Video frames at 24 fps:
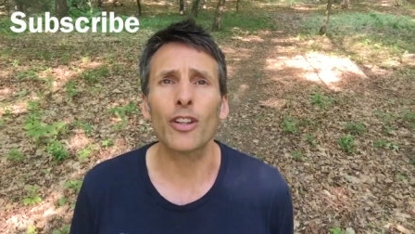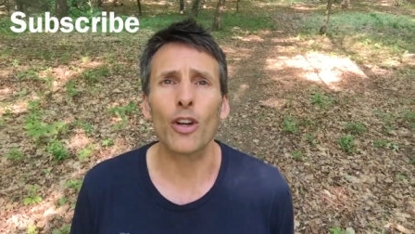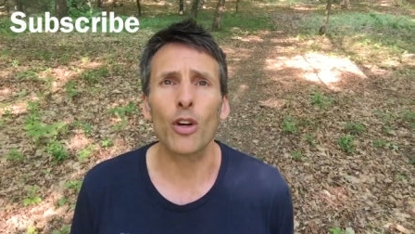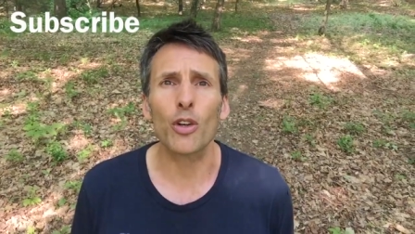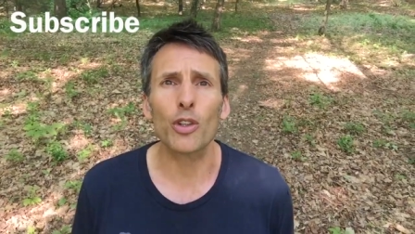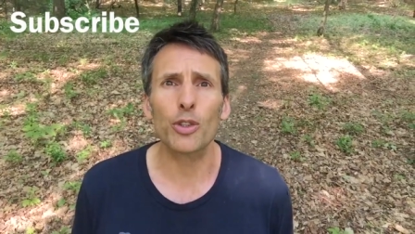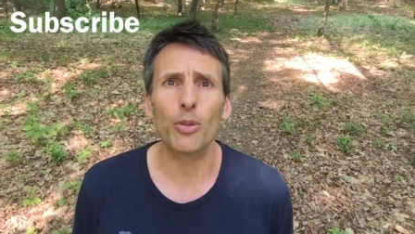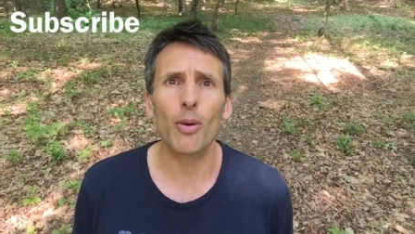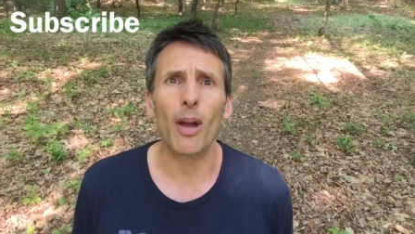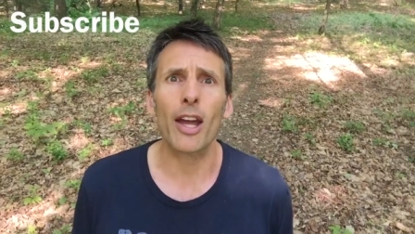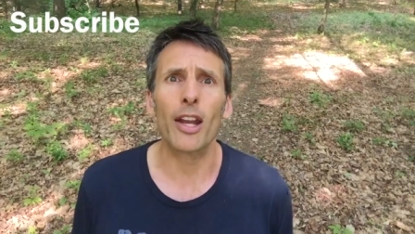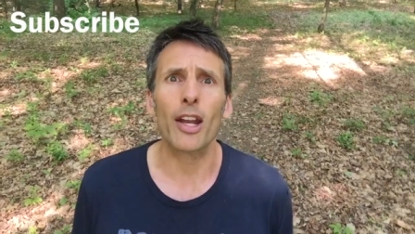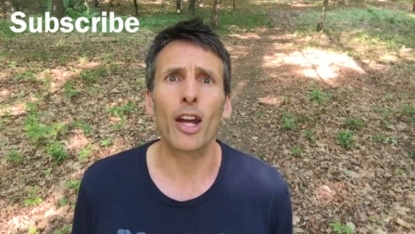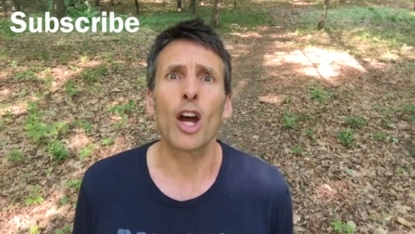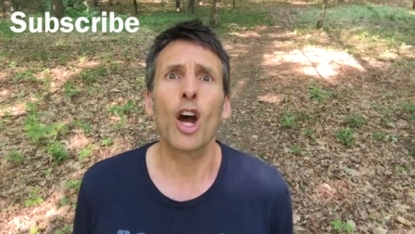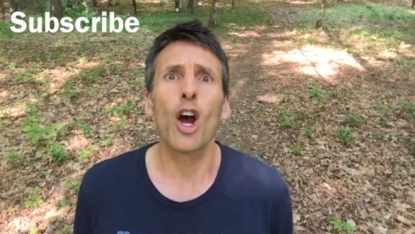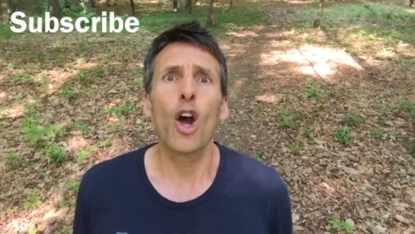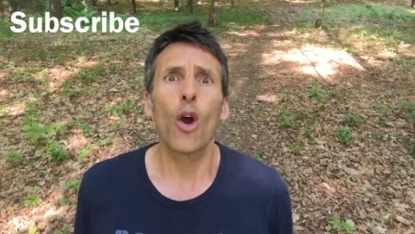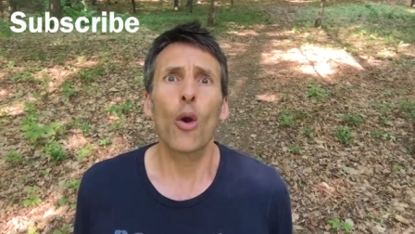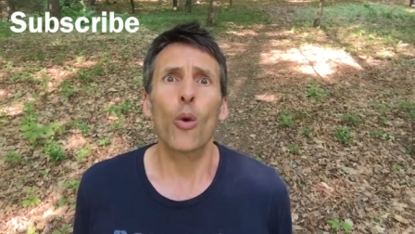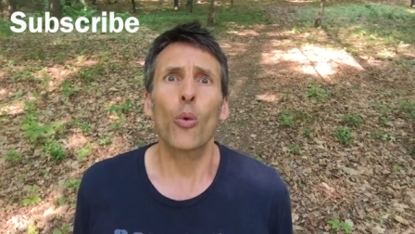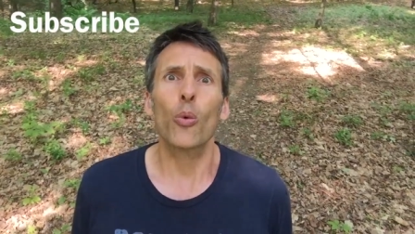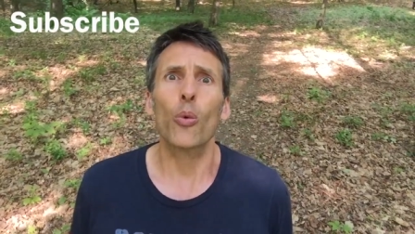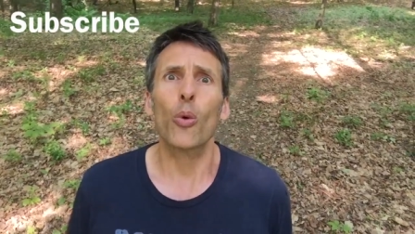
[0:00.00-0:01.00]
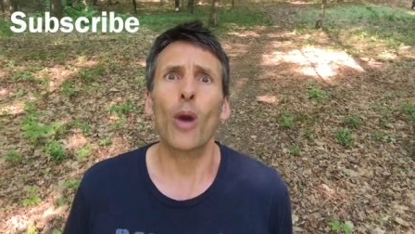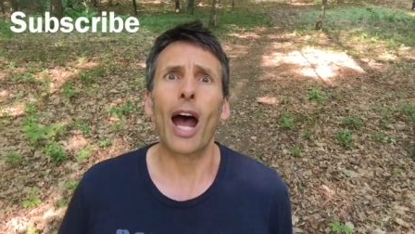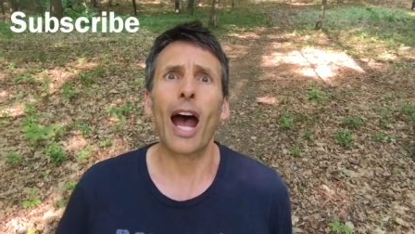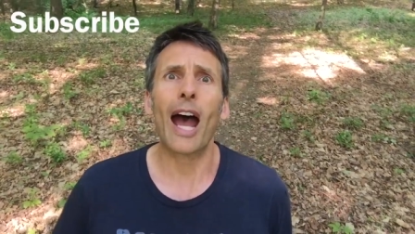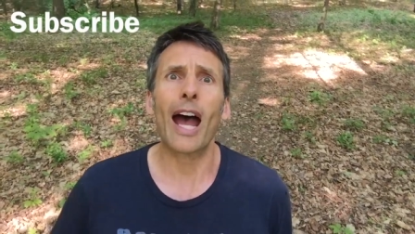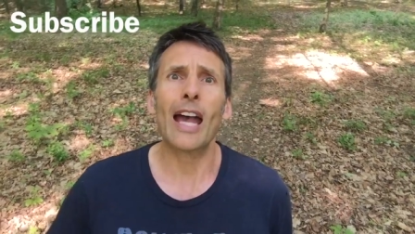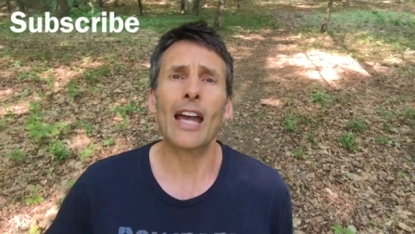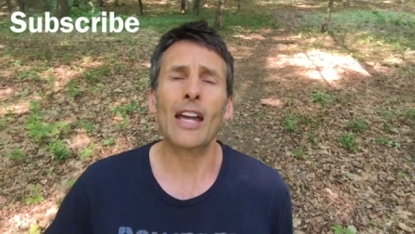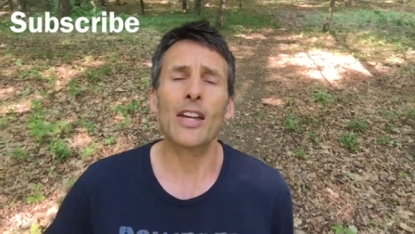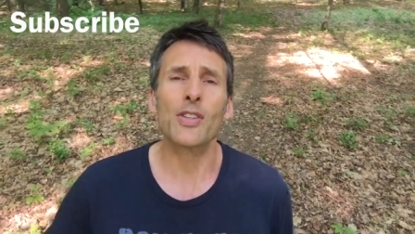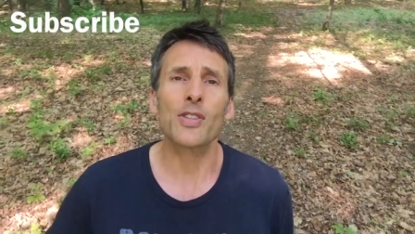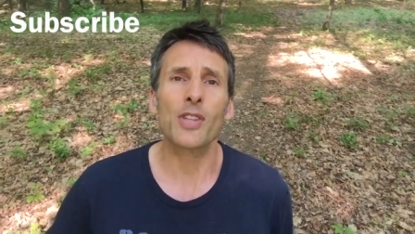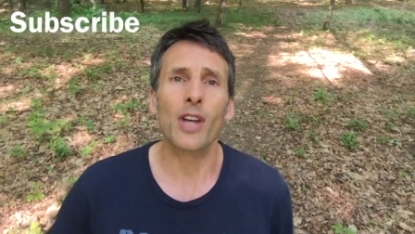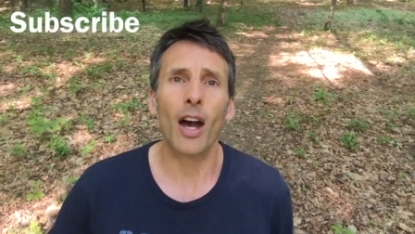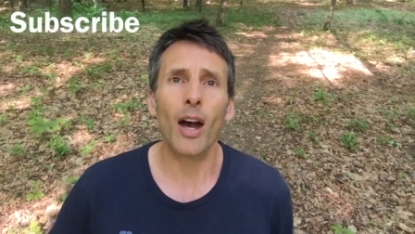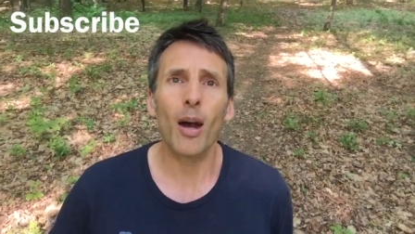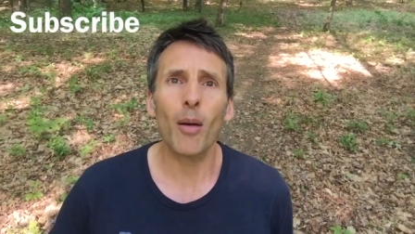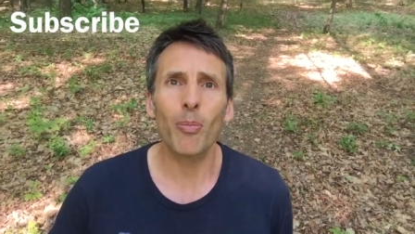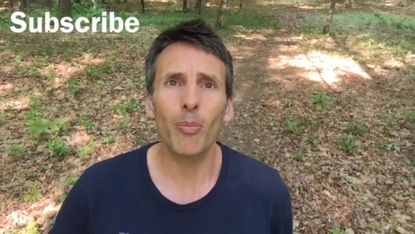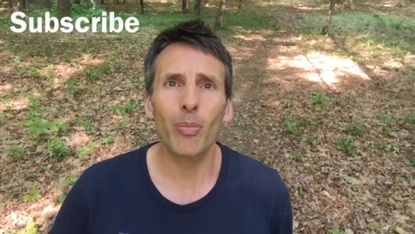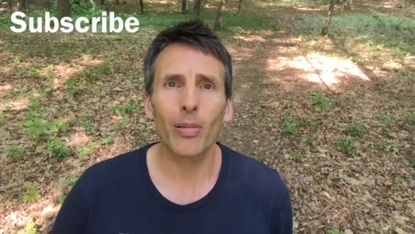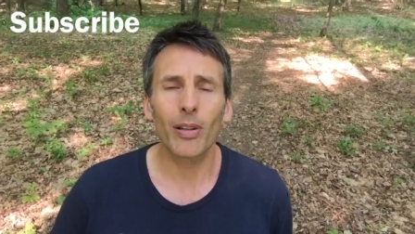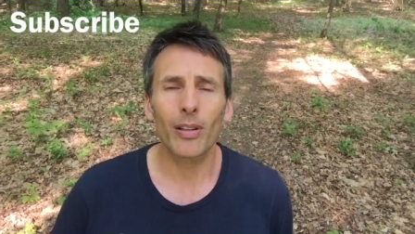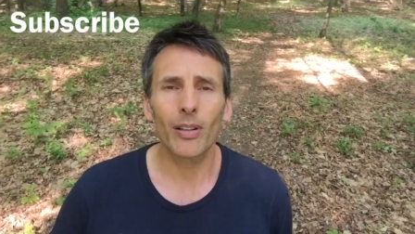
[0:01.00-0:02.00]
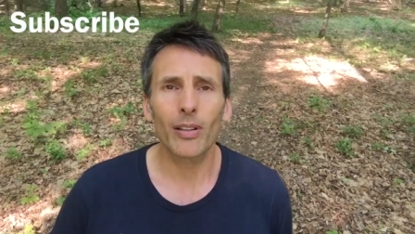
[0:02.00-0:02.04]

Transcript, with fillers: Don't try to rise up.